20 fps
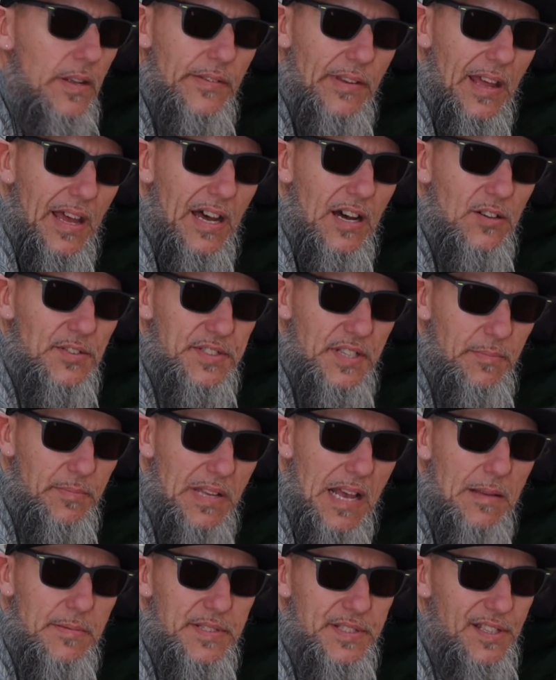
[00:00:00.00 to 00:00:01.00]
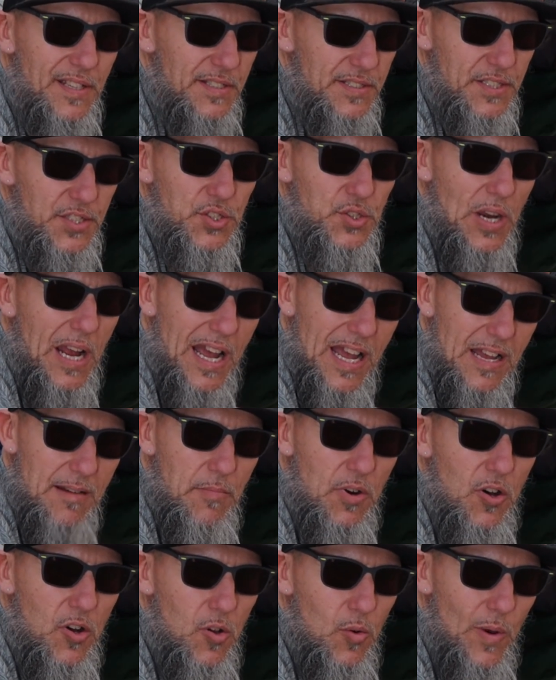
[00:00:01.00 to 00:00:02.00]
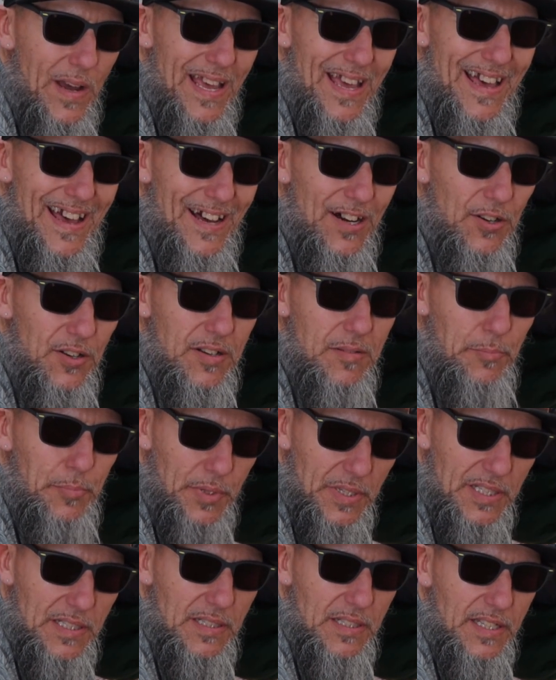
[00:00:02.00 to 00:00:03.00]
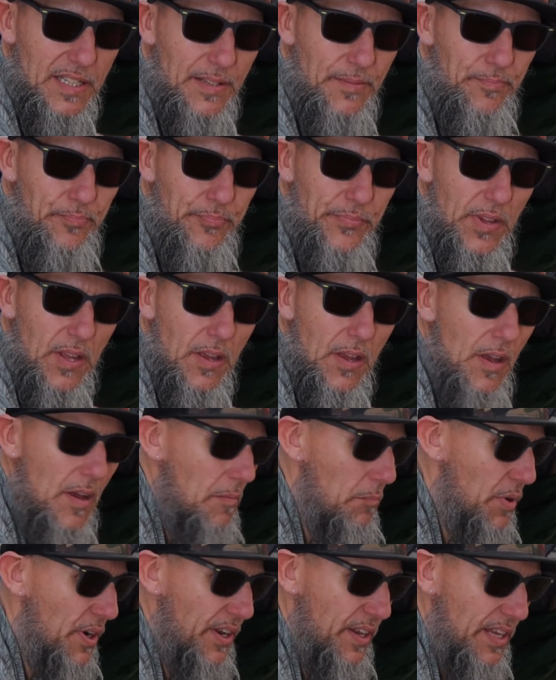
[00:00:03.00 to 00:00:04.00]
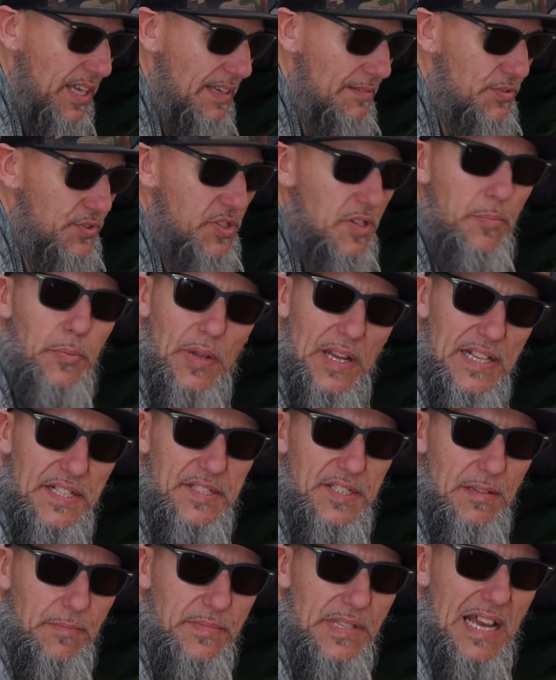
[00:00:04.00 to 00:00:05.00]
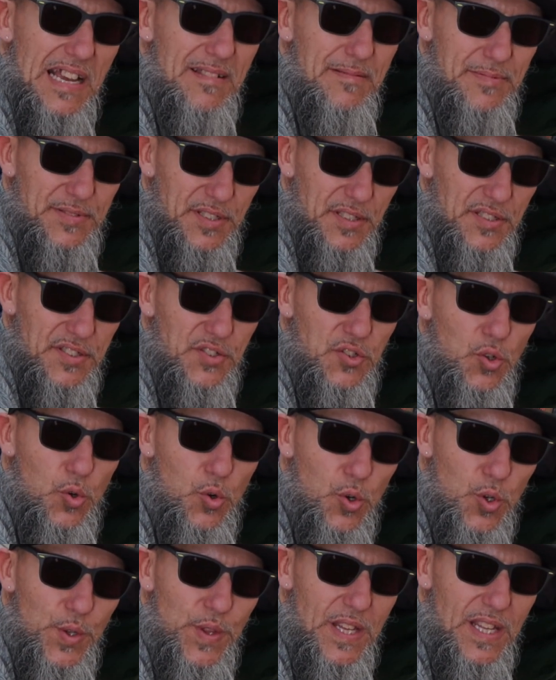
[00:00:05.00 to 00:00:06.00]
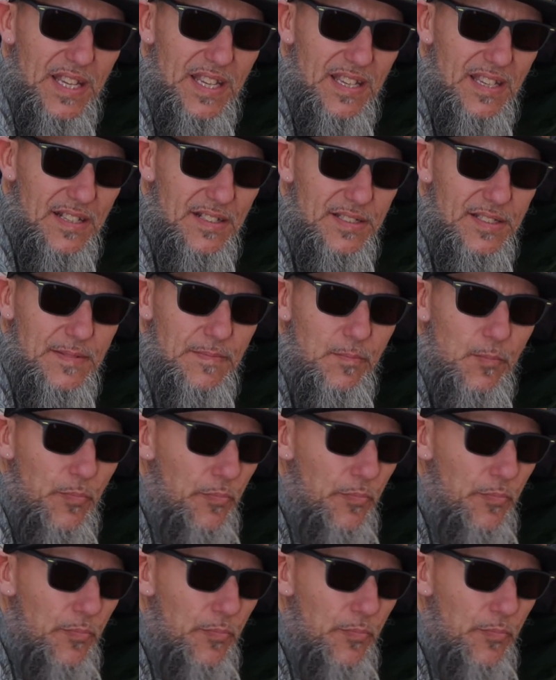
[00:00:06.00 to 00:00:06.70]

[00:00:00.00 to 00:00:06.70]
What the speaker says: Now, sometimes it doesn't dry them all the way out completely, but it gives you a place sometimes to store things.